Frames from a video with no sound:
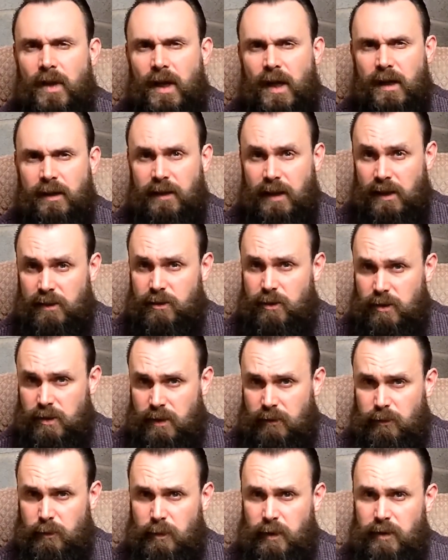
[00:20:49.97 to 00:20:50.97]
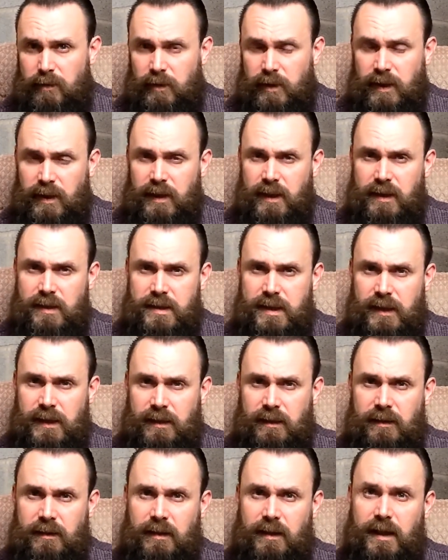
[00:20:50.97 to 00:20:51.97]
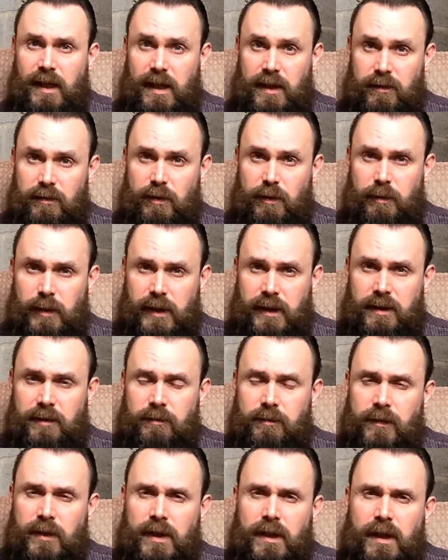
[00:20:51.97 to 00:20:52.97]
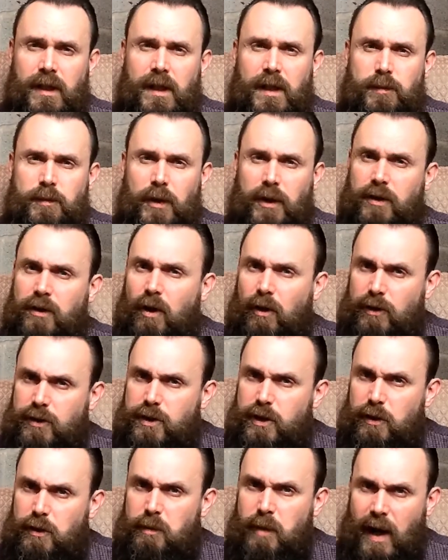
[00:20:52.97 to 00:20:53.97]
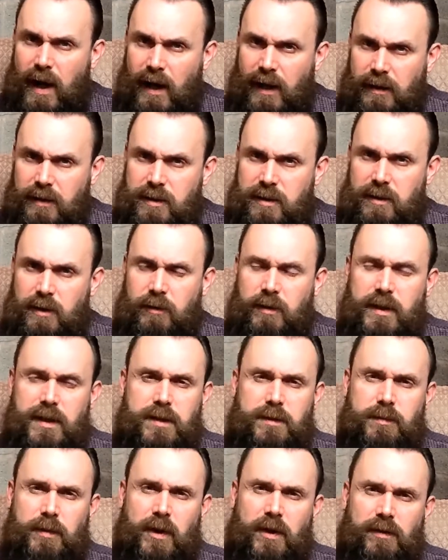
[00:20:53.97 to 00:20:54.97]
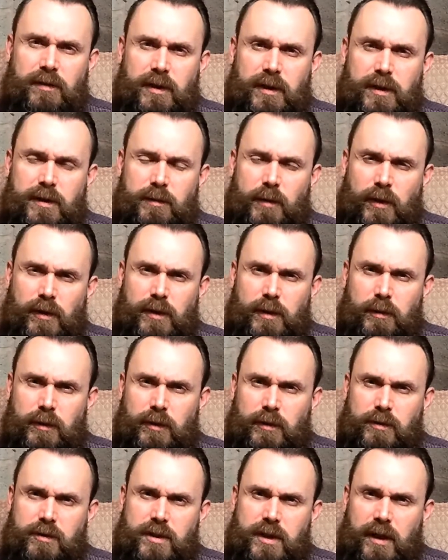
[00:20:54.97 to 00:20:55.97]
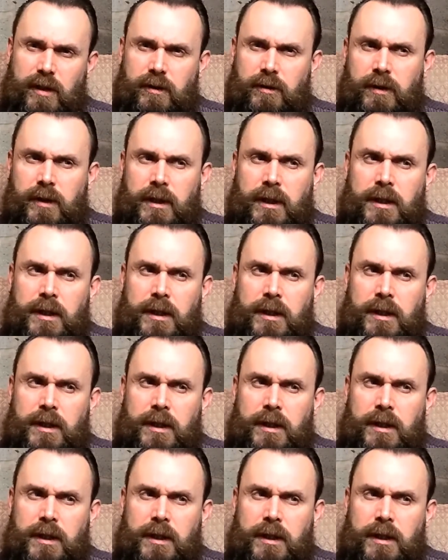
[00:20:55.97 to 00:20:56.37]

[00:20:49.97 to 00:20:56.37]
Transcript: and that does have a bit of a nicotine kick for me, but not too bad, so it's perfectly smokable. So